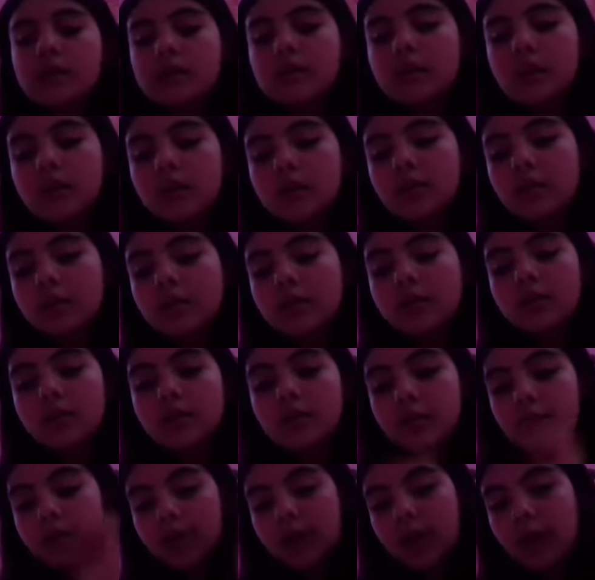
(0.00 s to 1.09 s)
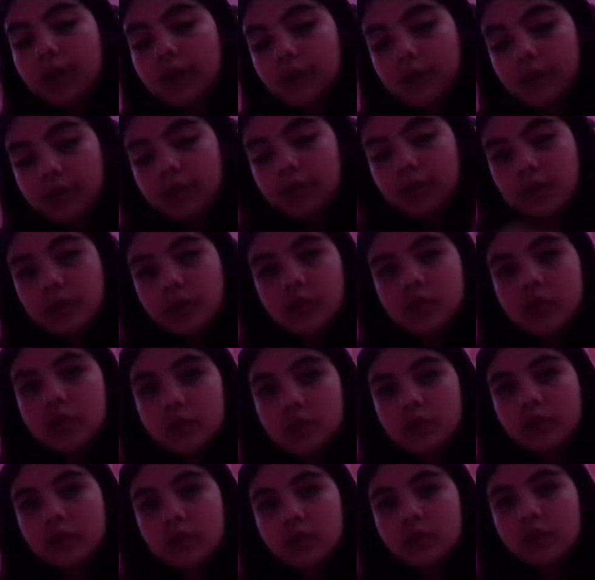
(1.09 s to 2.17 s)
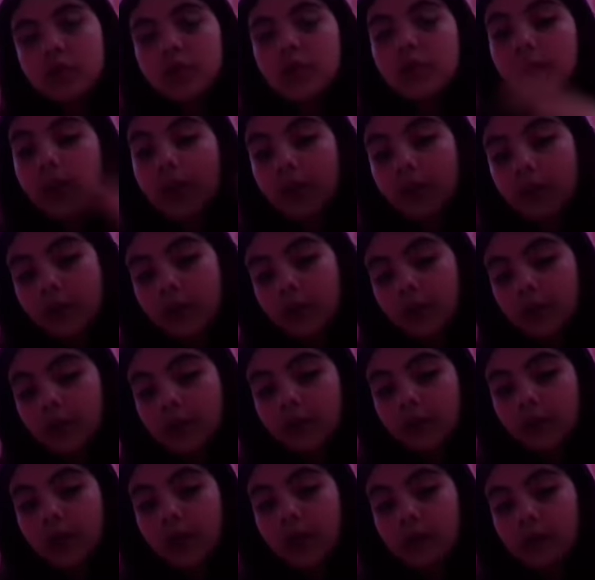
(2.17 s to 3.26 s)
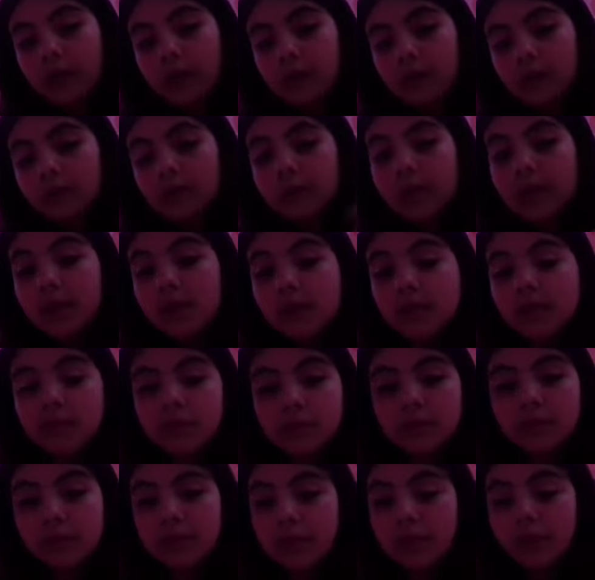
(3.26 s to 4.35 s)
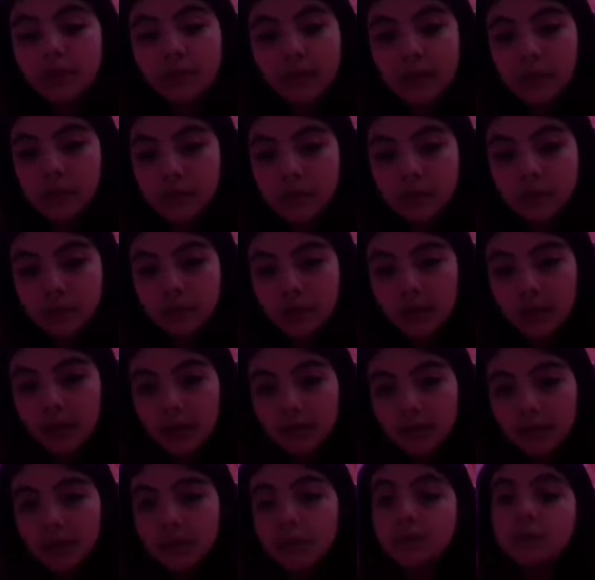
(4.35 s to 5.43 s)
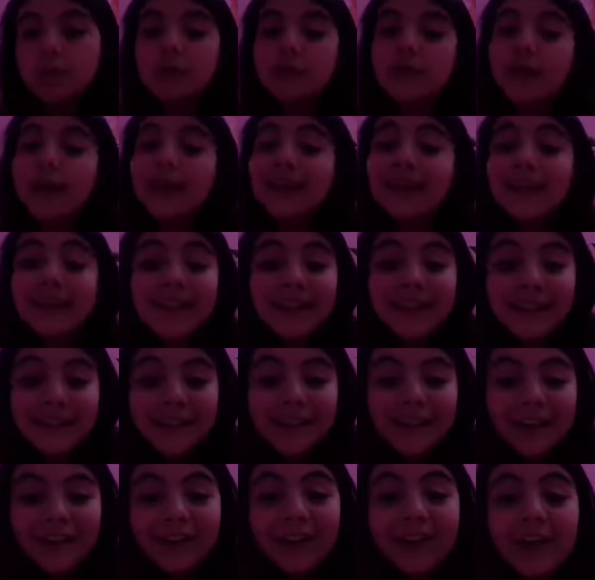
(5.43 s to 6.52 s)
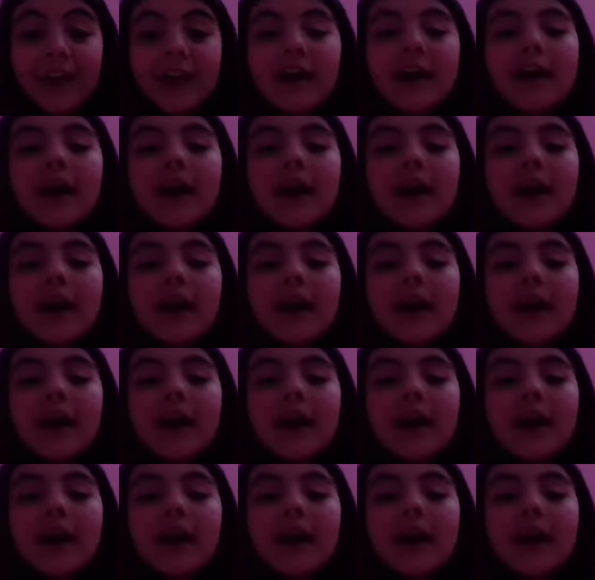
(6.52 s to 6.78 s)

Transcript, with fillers: So the other stories too that you heard um, me doing a voiceover of, those weren't mine either.